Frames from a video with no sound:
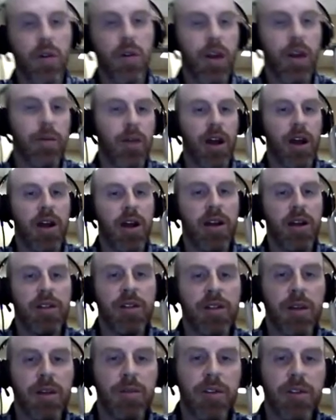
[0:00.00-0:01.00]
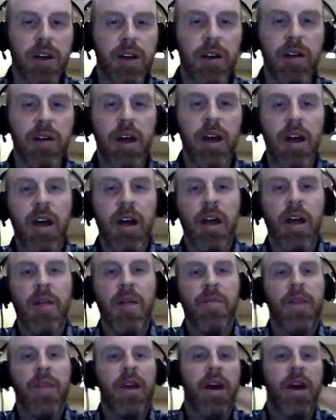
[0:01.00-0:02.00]
or an embryonic stem cell.
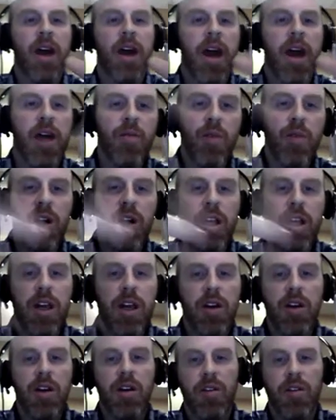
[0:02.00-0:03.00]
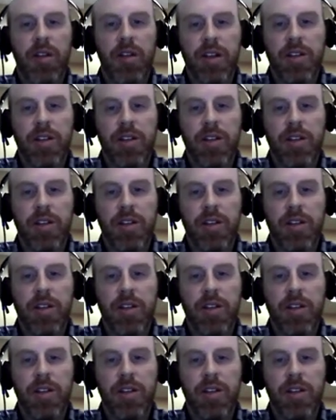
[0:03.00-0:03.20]
And really here,